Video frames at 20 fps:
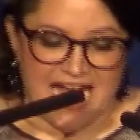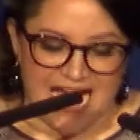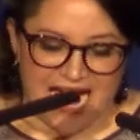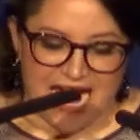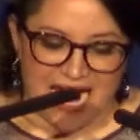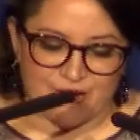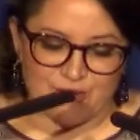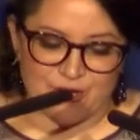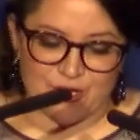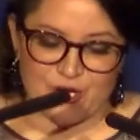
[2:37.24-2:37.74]

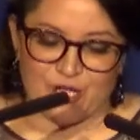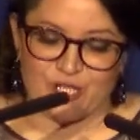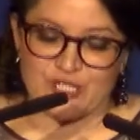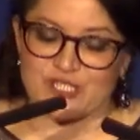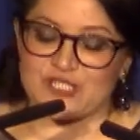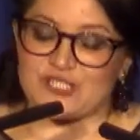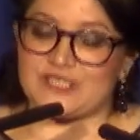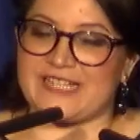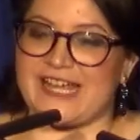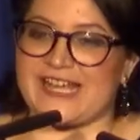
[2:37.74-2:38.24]
I would
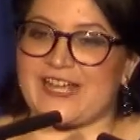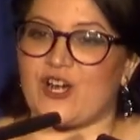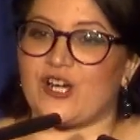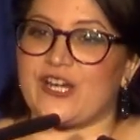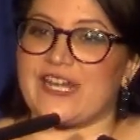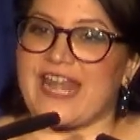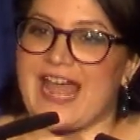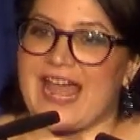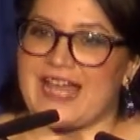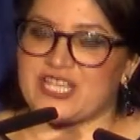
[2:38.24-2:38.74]
also like our
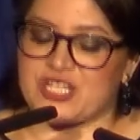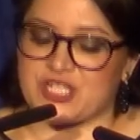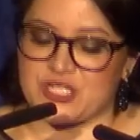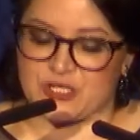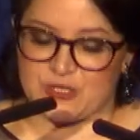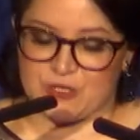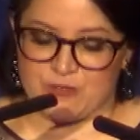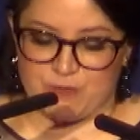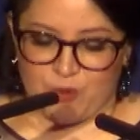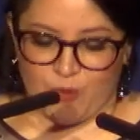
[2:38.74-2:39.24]

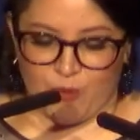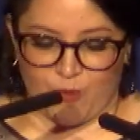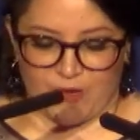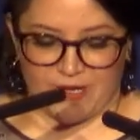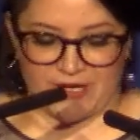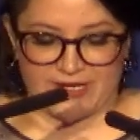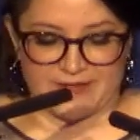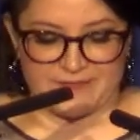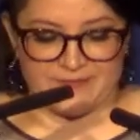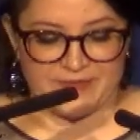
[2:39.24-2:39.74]
national
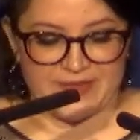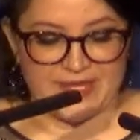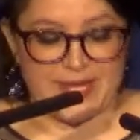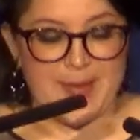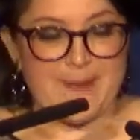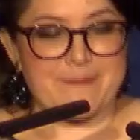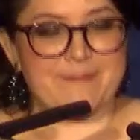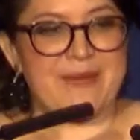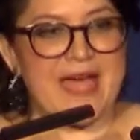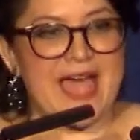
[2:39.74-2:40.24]
board,
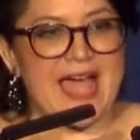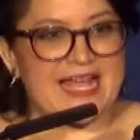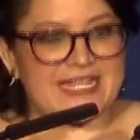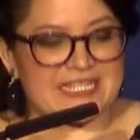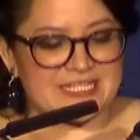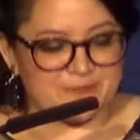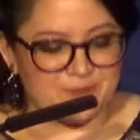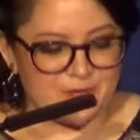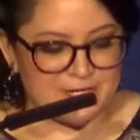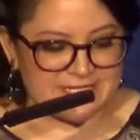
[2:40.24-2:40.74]

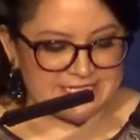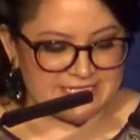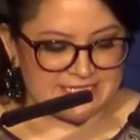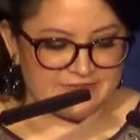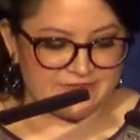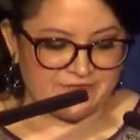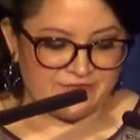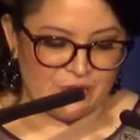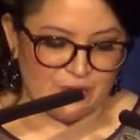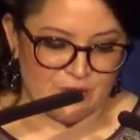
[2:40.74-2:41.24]
past
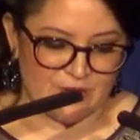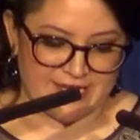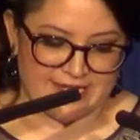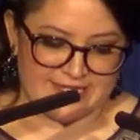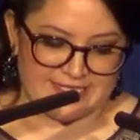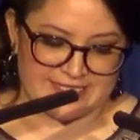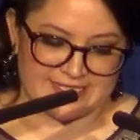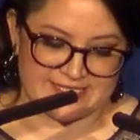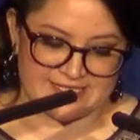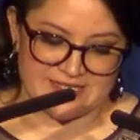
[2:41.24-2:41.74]
President
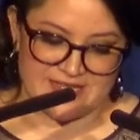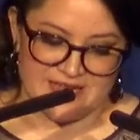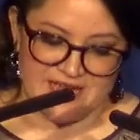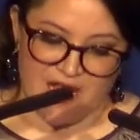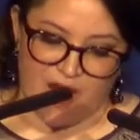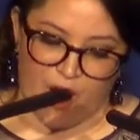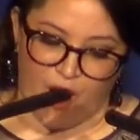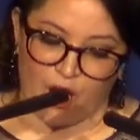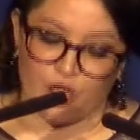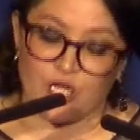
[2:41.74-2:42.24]
Flores,
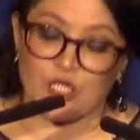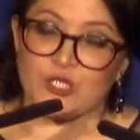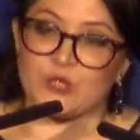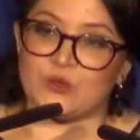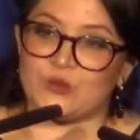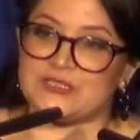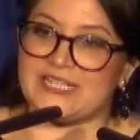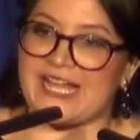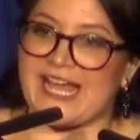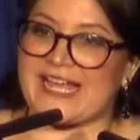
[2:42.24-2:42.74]
our
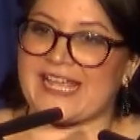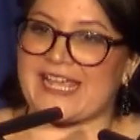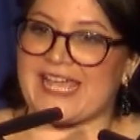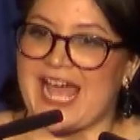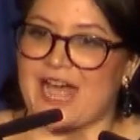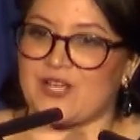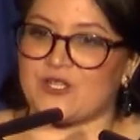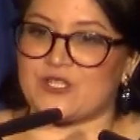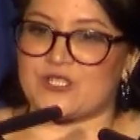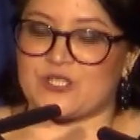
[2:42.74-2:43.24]
LULAC
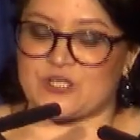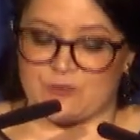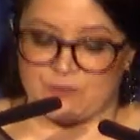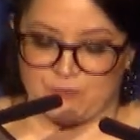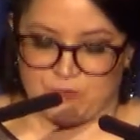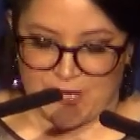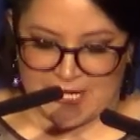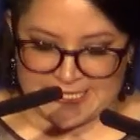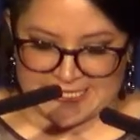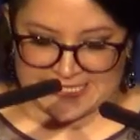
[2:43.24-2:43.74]
Council
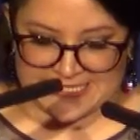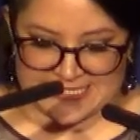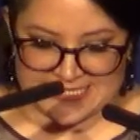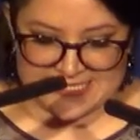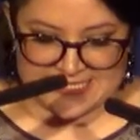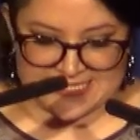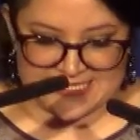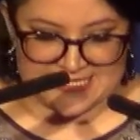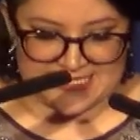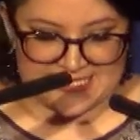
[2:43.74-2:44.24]

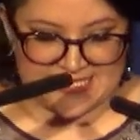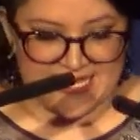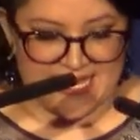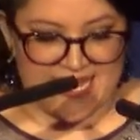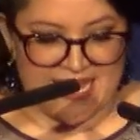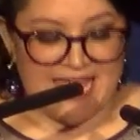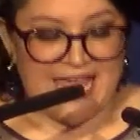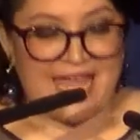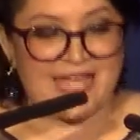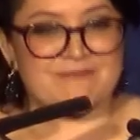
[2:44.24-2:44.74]
presidents,
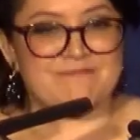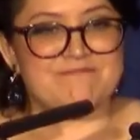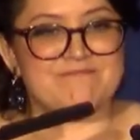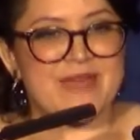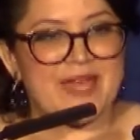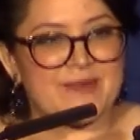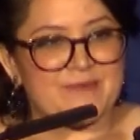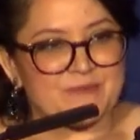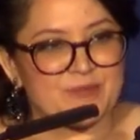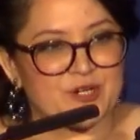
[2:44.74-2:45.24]
and
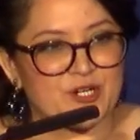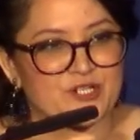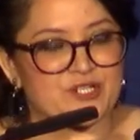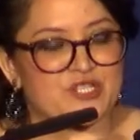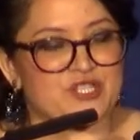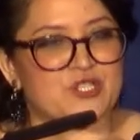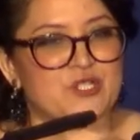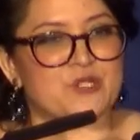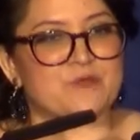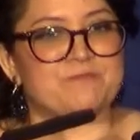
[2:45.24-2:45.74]

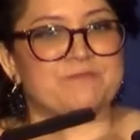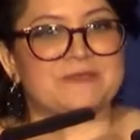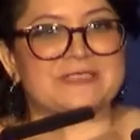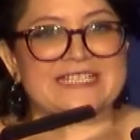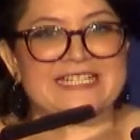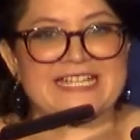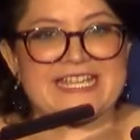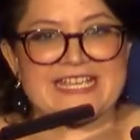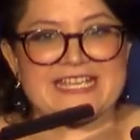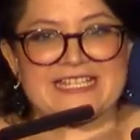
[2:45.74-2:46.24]
members to
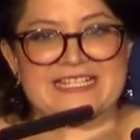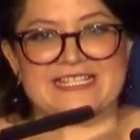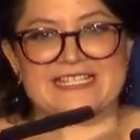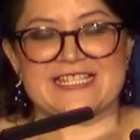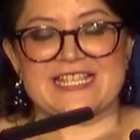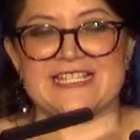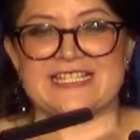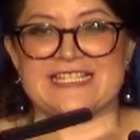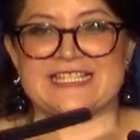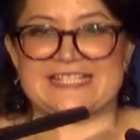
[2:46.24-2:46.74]
please
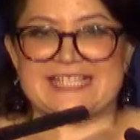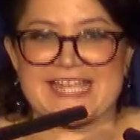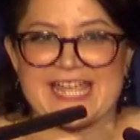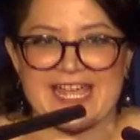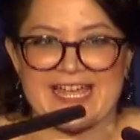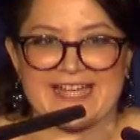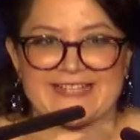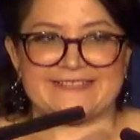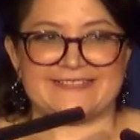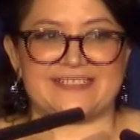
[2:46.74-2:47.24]

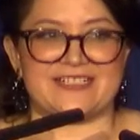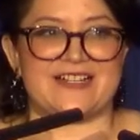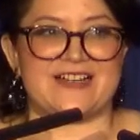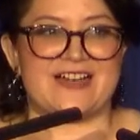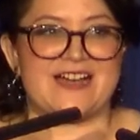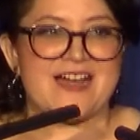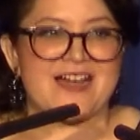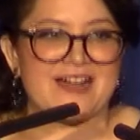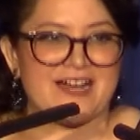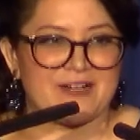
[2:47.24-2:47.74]
stand
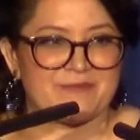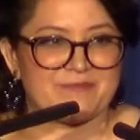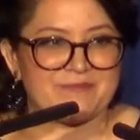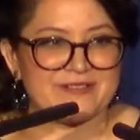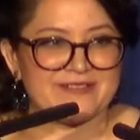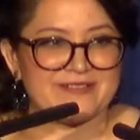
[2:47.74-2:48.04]
up.